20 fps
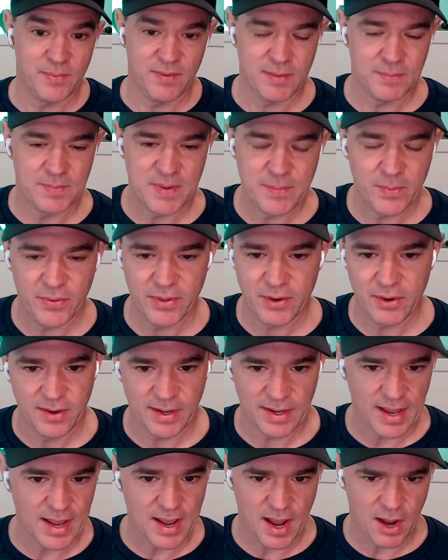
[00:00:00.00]
We had people that are
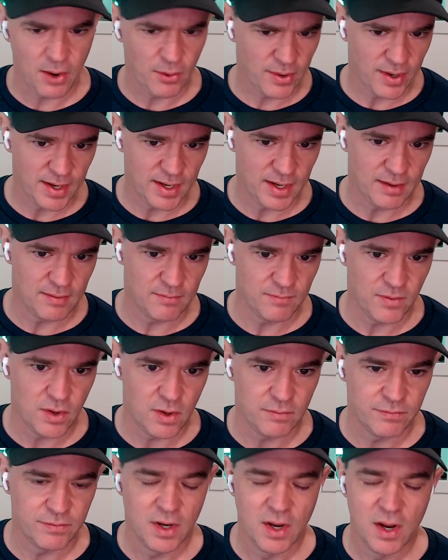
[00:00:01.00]
like, hey, how can I get
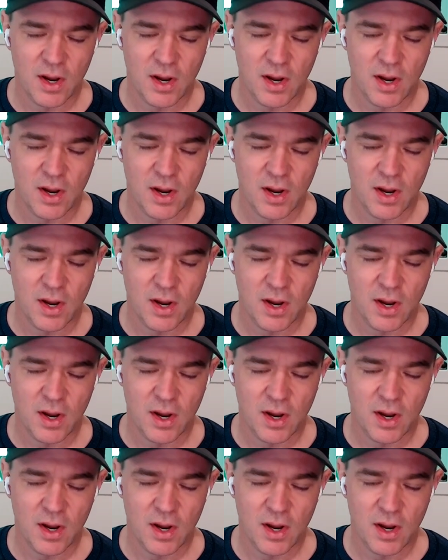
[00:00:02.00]
involved?